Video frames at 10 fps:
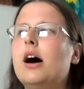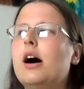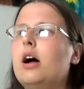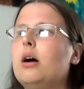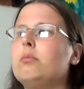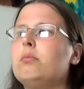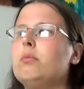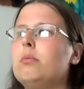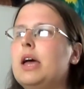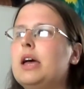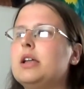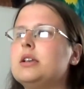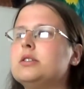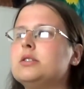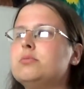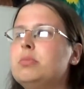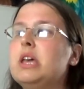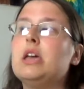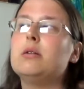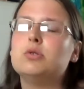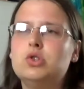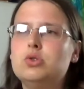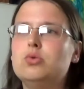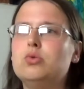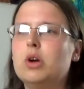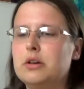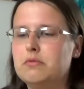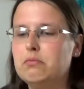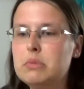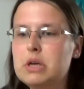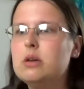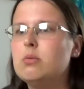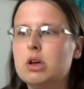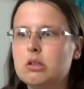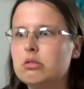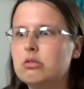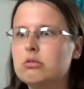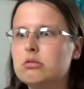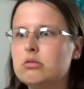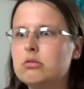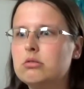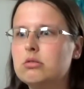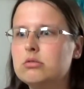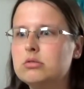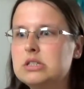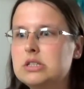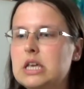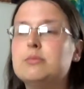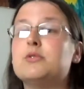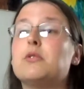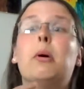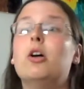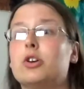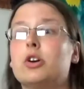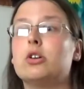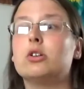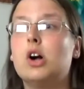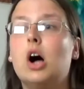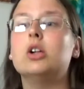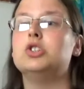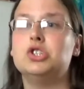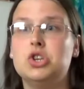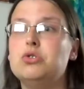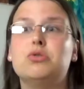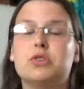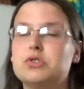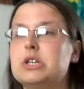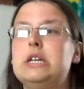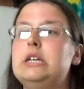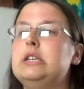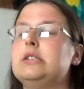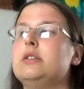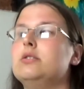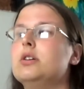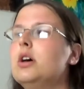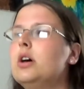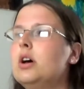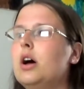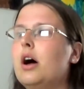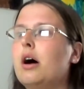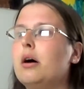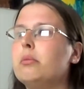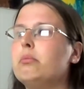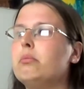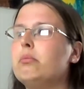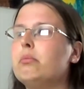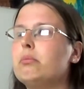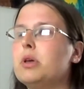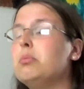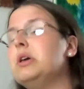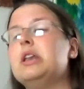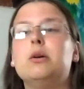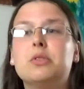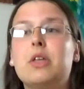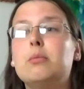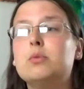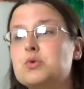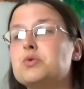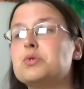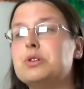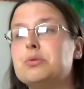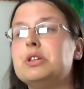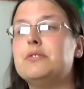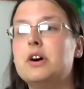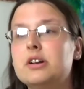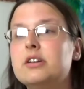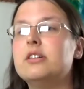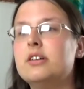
Um, and being able to kind of meet with teams from other colleges and universities and um, competing with them, which was really, really fun.